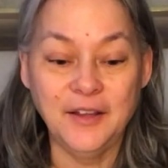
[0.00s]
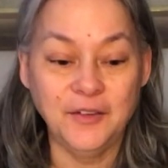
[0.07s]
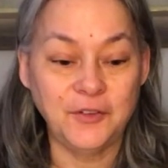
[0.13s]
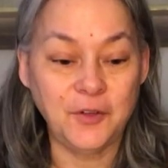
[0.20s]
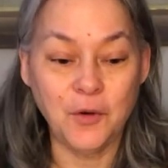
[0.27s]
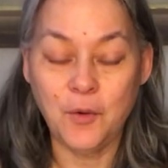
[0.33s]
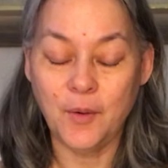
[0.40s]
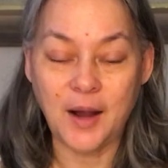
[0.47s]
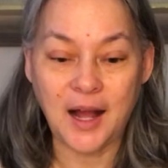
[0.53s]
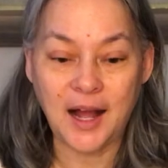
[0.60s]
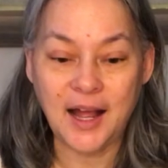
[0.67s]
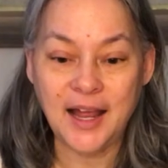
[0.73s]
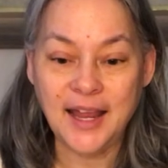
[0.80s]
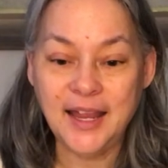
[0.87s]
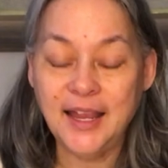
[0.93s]
So
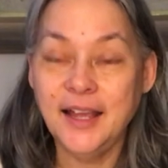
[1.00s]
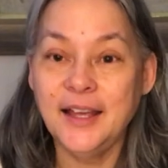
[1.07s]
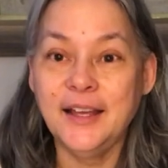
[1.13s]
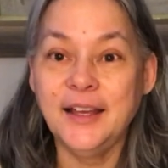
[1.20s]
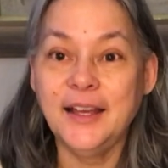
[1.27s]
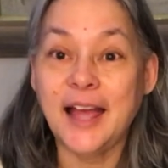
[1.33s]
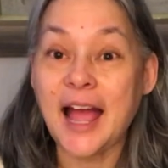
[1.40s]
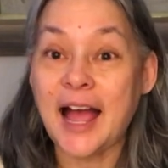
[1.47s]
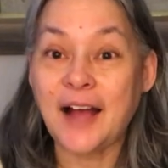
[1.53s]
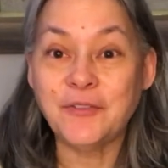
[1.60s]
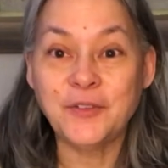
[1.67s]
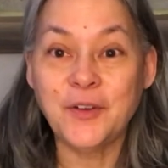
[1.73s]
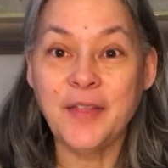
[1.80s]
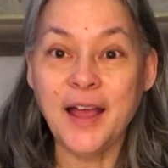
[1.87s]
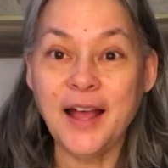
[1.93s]

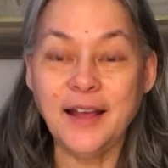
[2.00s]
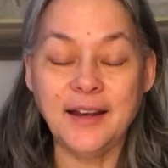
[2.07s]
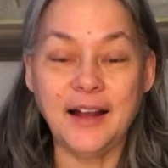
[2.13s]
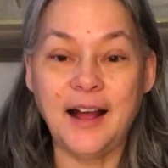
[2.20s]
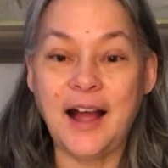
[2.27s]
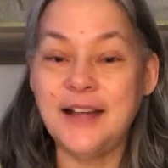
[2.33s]
after that,